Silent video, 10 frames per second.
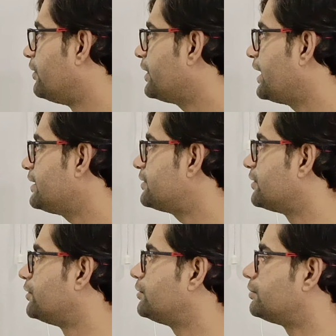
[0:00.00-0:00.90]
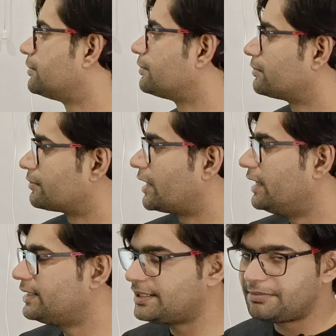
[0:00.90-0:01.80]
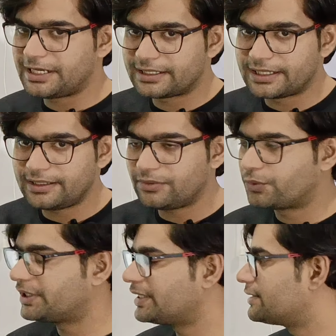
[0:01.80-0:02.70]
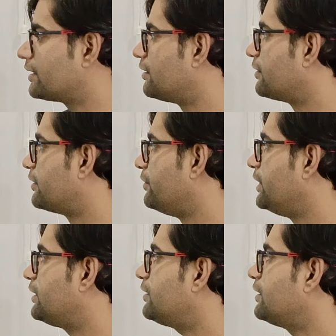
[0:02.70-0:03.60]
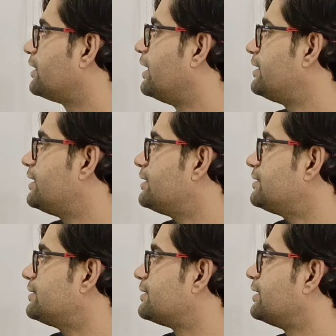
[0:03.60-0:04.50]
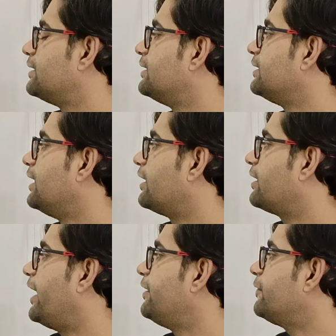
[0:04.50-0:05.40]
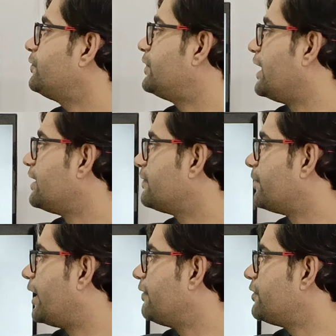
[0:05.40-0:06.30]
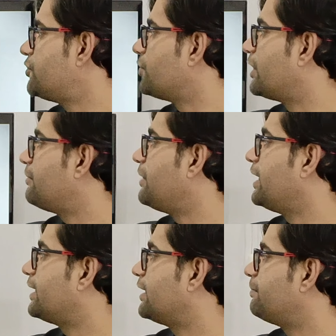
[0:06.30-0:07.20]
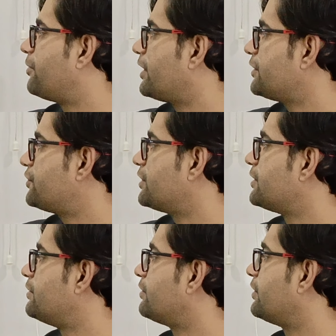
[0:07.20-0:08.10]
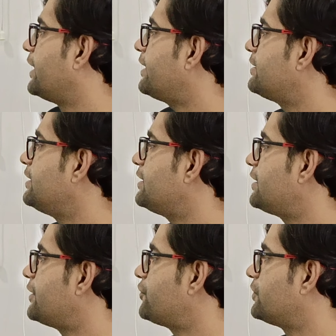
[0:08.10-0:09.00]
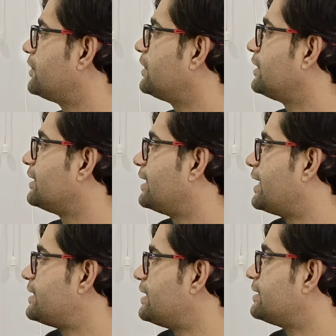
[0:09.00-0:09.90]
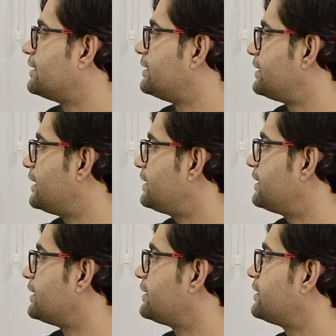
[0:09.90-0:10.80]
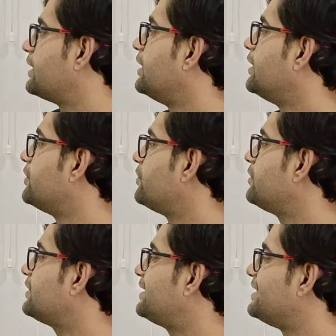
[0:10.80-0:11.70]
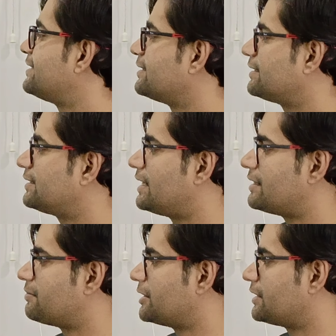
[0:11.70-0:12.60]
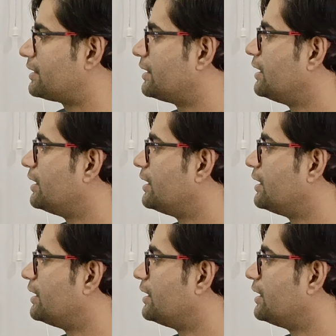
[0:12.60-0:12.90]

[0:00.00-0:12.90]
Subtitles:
Okay, so ultimately, what is a conclusion? It is a kind of thing by which you can make a bridge to connect the attention, getting sentences to your thesis statement.